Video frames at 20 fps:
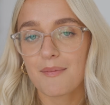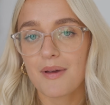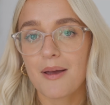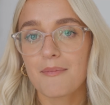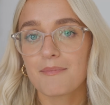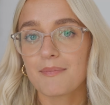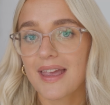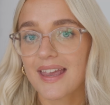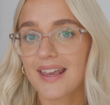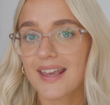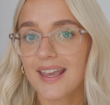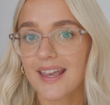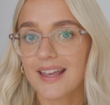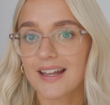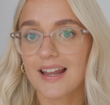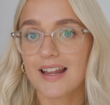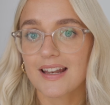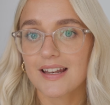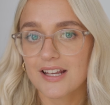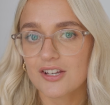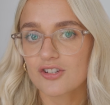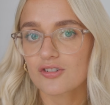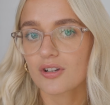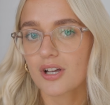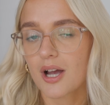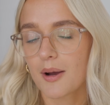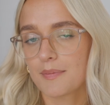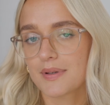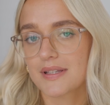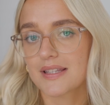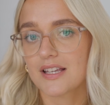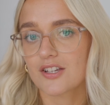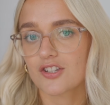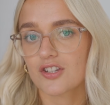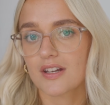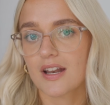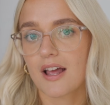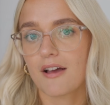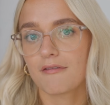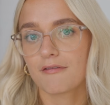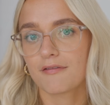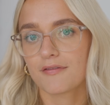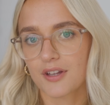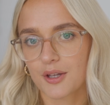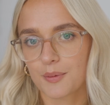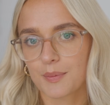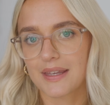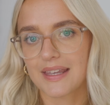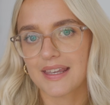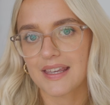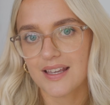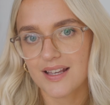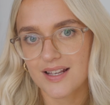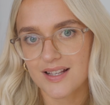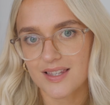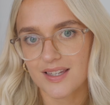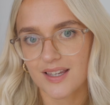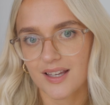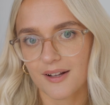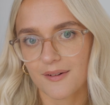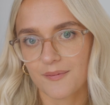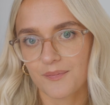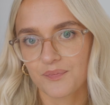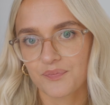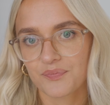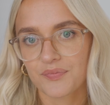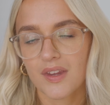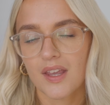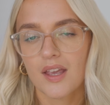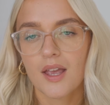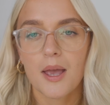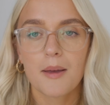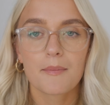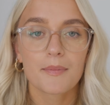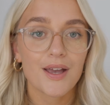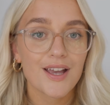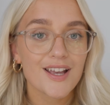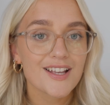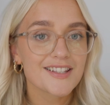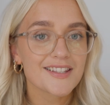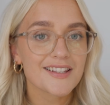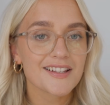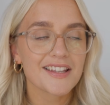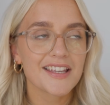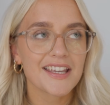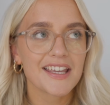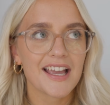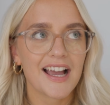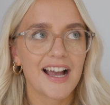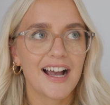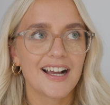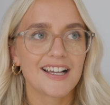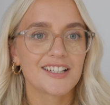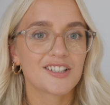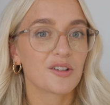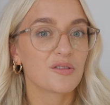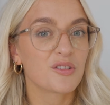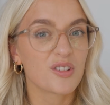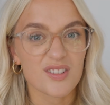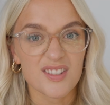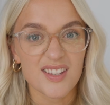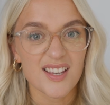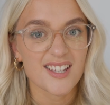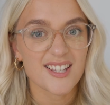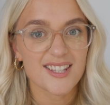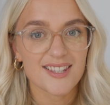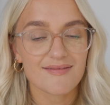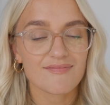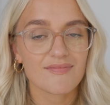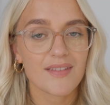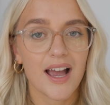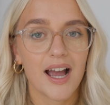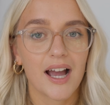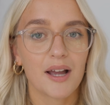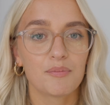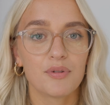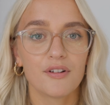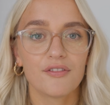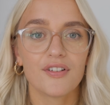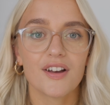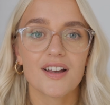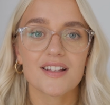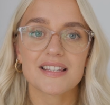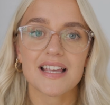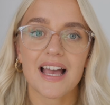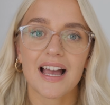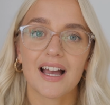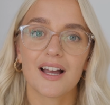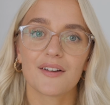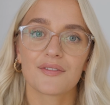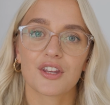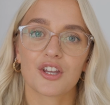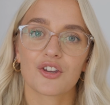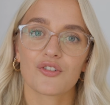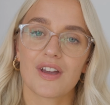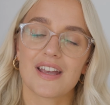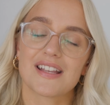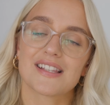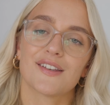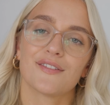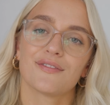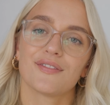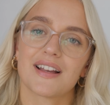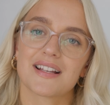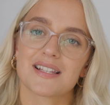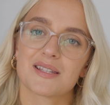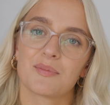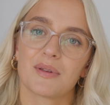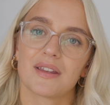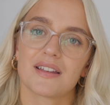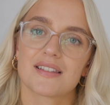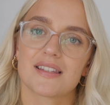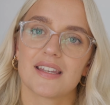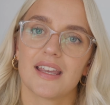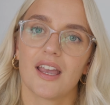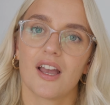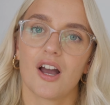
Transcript: and making initial composition and filming easier. Personally, I don't use this. I prefer to have the creative flexibility